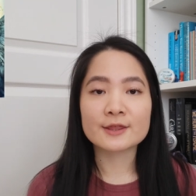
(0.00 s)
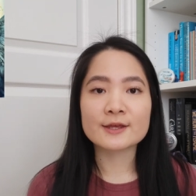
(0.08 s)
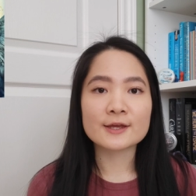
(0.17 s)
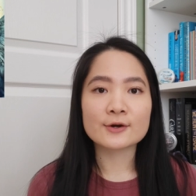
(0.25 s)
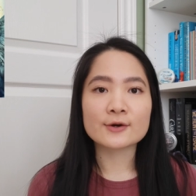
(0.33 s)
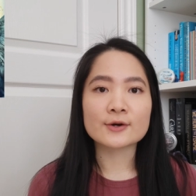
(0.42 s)

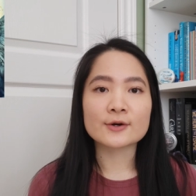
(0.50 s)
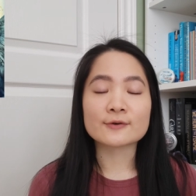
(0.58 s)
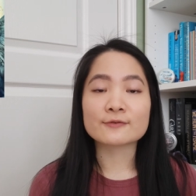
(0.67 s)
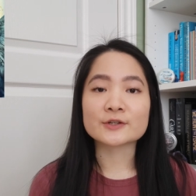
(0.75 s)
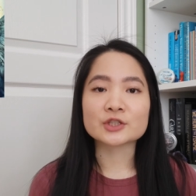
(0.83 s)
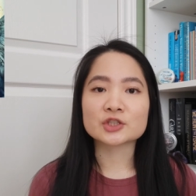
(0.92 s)
they are
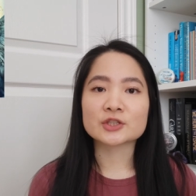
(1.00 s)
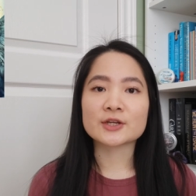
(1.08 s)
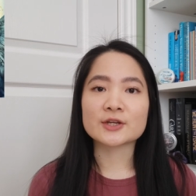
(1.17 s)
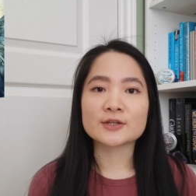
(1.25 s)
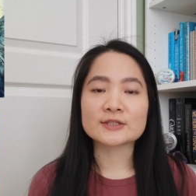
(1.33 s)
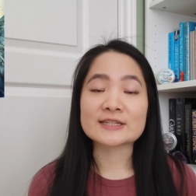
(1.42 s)

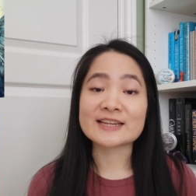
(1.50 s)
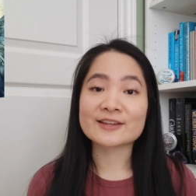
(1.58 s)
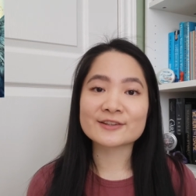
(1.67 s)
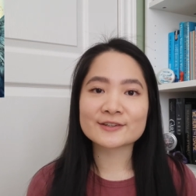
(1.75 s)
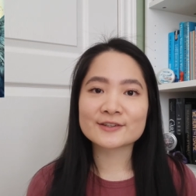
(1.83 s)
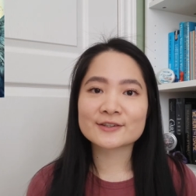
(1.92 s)
officially
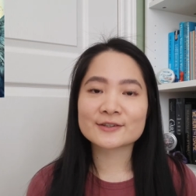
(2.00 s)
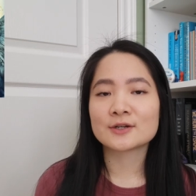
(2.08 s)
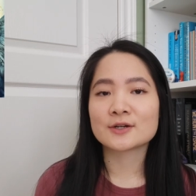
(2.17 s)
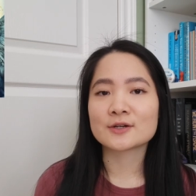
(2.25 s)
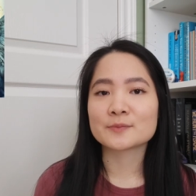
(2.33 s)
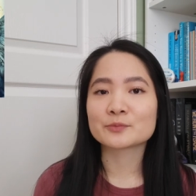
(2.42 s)
together.
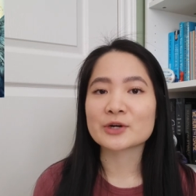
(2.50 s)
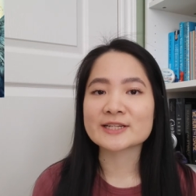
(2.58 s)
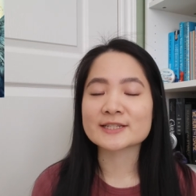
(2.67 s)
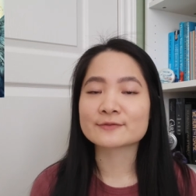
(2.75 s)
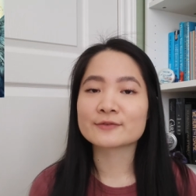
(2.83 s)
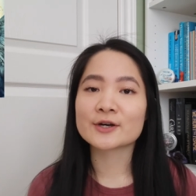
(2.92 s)
Um,
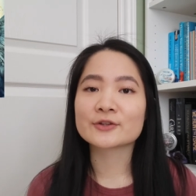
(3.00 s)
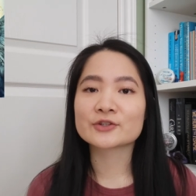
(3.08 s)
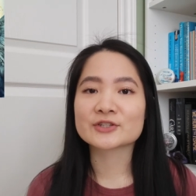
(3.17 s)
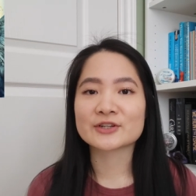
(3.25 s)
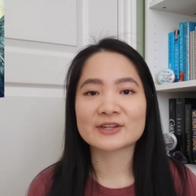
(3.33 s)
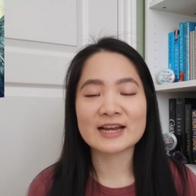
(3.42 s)
Bryce's father
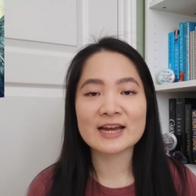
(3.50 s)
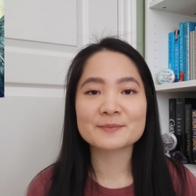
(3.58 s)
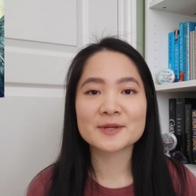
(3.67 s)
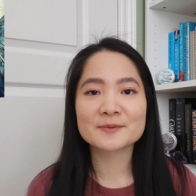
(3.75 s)
is not happy